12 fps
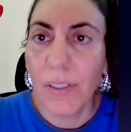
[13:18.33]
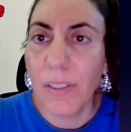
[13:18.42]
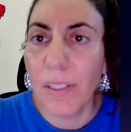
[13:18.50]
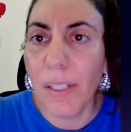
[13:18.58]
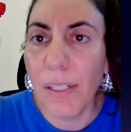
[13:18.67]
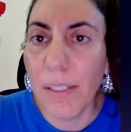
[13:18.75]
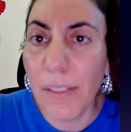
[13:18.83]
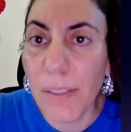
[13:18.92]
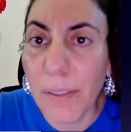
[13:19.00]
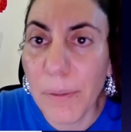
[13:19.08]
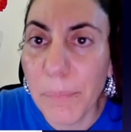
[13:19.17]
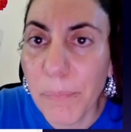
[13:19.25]

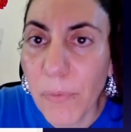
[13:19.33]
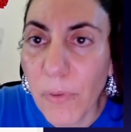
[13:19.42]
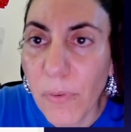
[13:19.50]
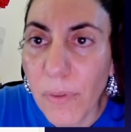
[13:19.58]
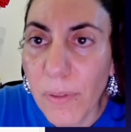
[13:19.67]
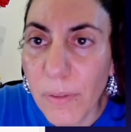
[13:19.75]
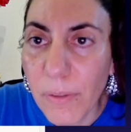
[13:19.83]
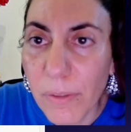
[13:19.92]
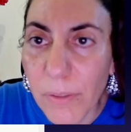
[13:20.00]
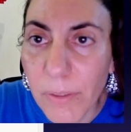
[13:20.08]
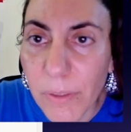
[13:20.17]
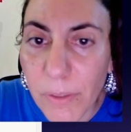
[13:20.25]
Um,
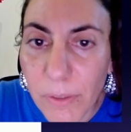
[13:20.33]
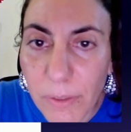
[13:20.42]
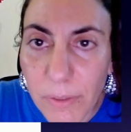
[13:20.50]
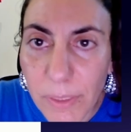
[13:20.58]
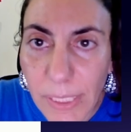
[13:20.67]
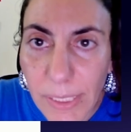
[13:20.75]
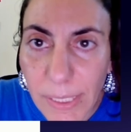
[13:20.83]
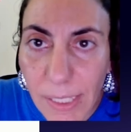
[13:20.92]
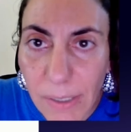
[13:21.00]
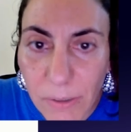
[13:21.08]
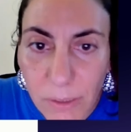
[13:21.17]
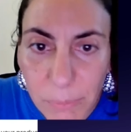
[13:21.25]
then
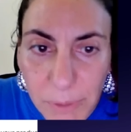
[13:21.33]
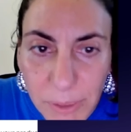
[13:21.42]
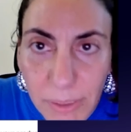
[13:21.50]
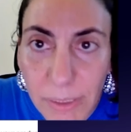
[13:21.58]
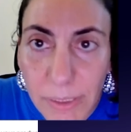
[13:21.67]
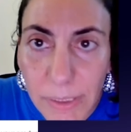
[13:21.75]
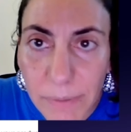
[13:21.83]
I'll come here.